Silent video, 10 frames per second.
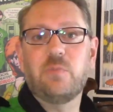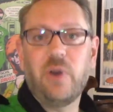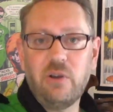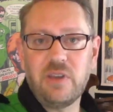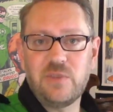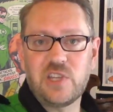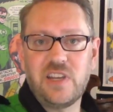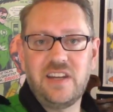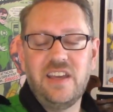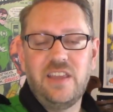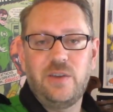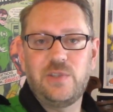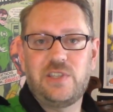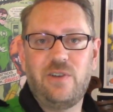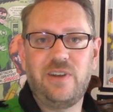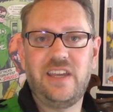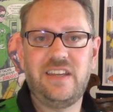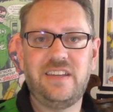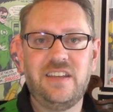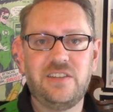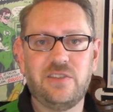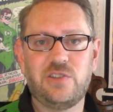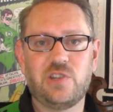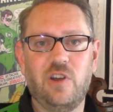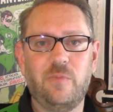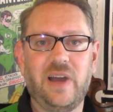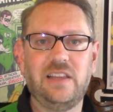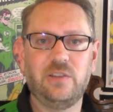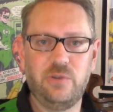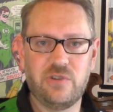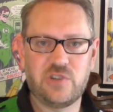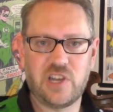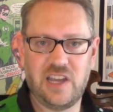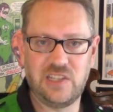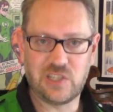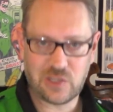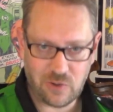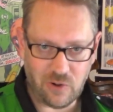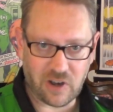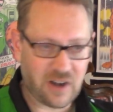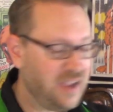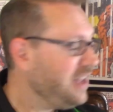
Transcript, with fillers: pony machine that was donated to the show by Lunar Shine Store.